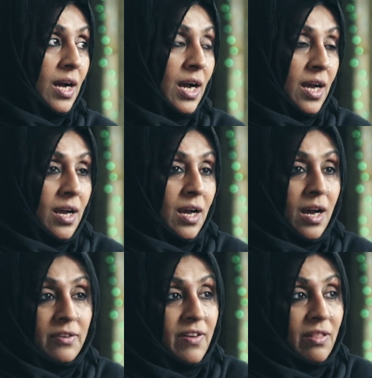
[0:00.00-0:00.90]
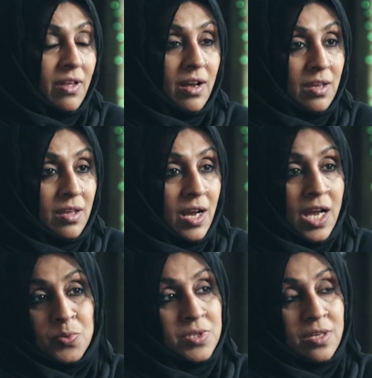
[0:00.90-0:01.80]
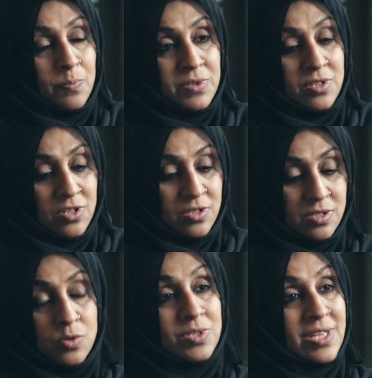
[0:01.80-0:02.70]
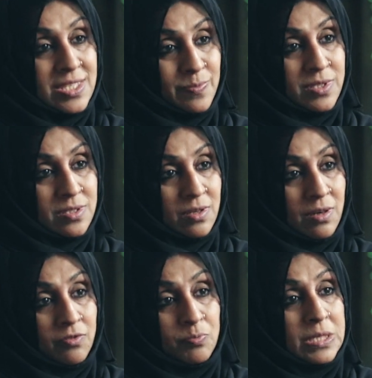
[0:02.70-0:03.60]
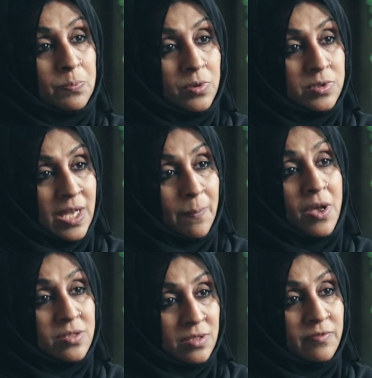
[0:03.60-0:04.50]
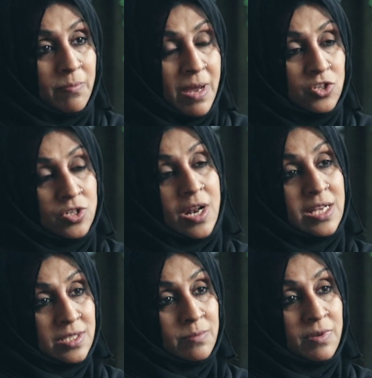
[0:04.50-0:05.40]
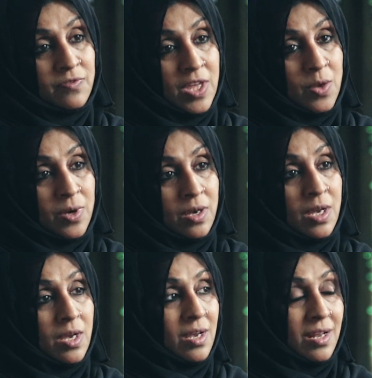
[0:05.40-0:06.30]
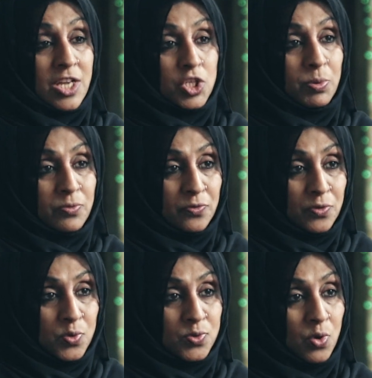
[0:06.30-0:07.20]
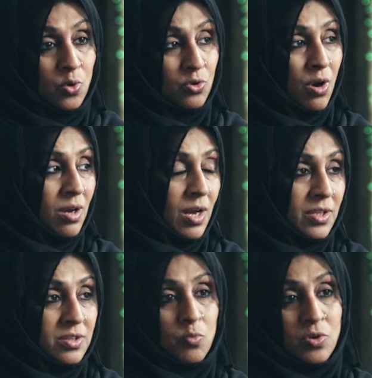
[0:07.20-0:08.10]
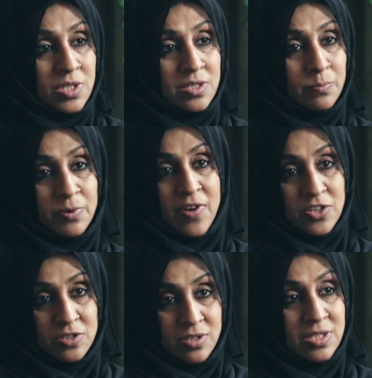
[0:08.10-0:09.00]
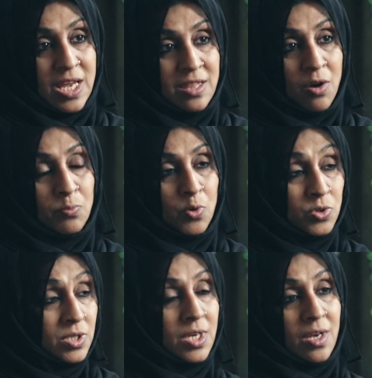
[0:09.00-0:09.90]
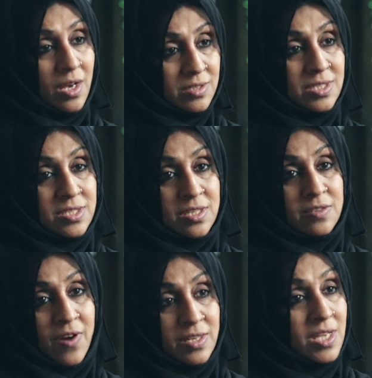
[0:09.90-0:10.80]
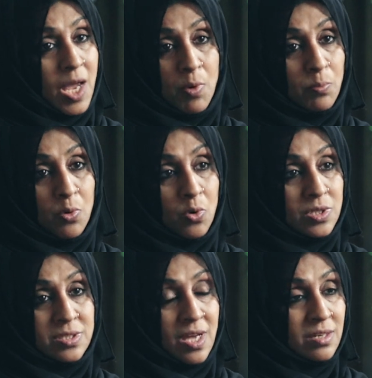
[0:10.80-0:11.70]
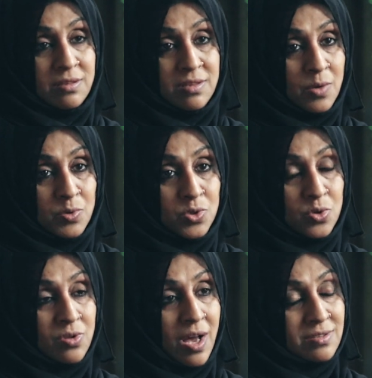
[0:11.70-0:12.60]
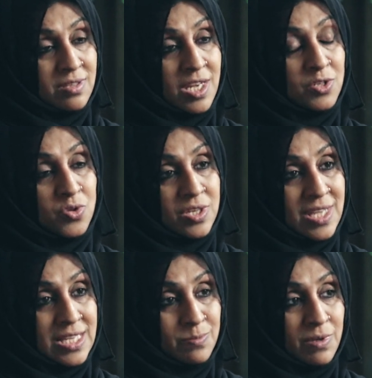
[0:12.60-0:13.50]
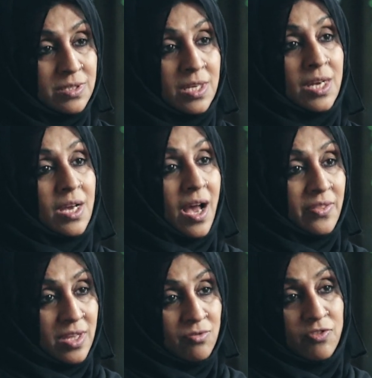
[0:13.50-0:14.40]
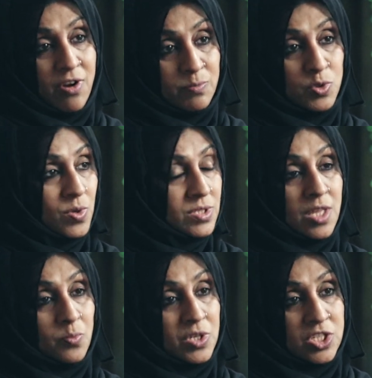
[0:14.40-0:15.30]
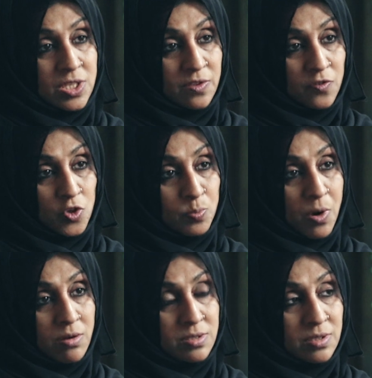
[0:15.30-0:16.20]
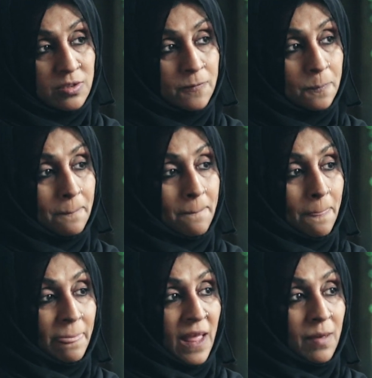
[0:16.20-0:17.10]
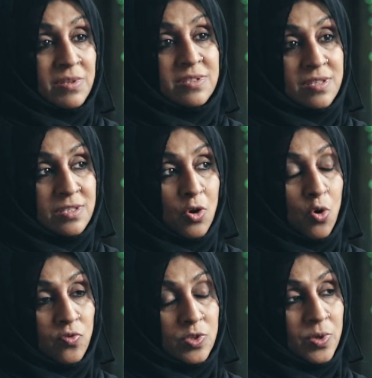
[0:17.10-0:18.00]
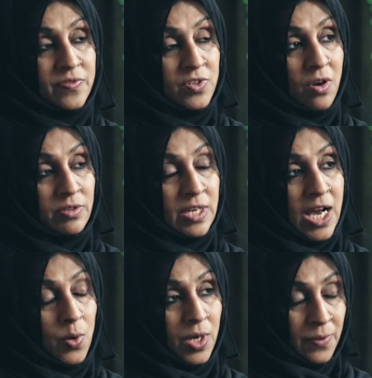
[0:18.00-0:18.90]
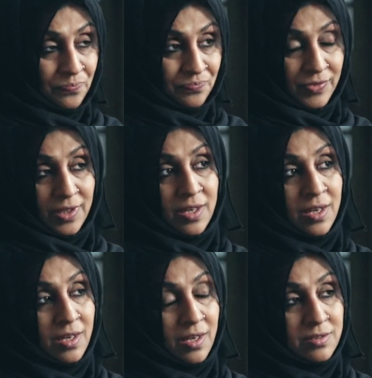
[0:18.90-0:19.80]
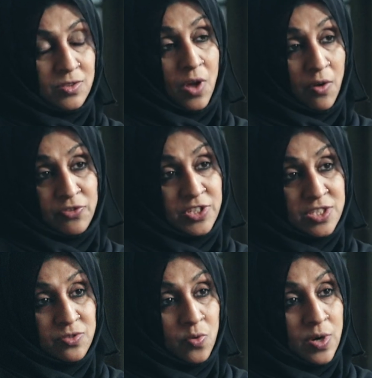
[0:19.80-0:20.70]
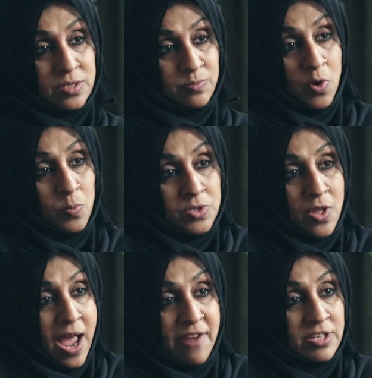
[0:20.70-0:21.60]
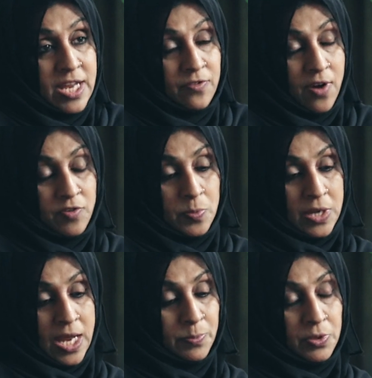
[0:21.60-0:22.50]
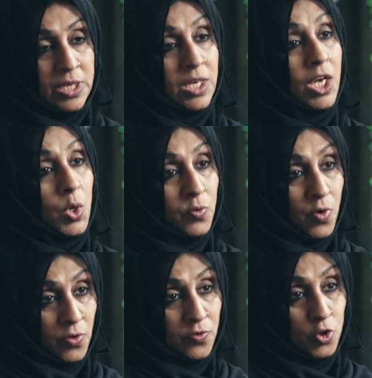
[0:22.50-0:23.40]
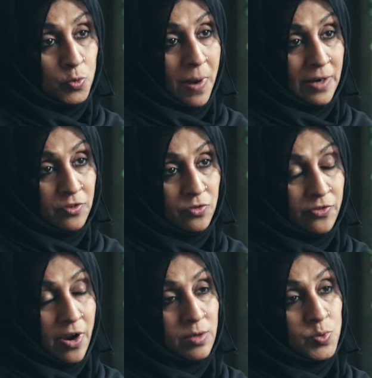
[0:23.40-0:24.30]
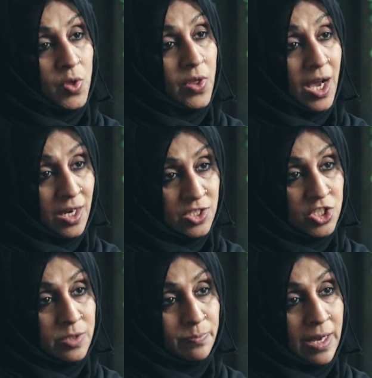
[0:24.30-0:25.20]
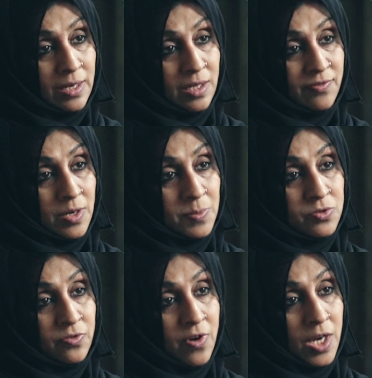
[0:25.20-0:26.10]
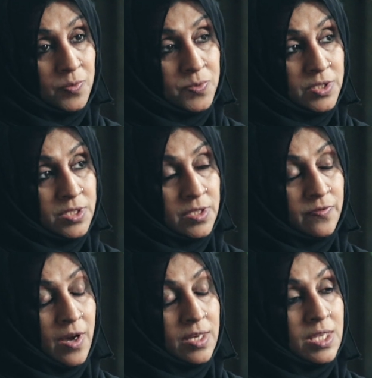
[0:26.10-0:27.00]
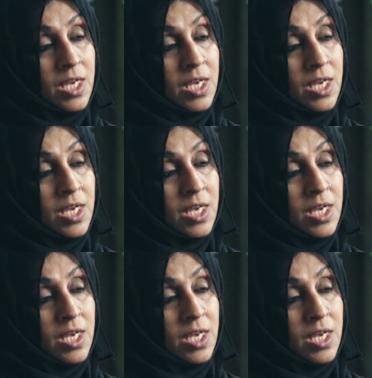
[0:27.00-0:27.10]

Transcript: I felt that I wasn't in a position to do assessments of people, to get personal information and ask them if they were eligible for food or not. I wanted some professionals to take that on board. And Citizens Advice came on board and said they would do that. So they do the assessment and they refer them to us, and then we just get the food parcel. But since COVID, we've got now, so our fridge is always almost there every day for everybody, anybody. We've got the food bank for referrals. We've got the hygiene bank if anybody's referred from Citizens Advice.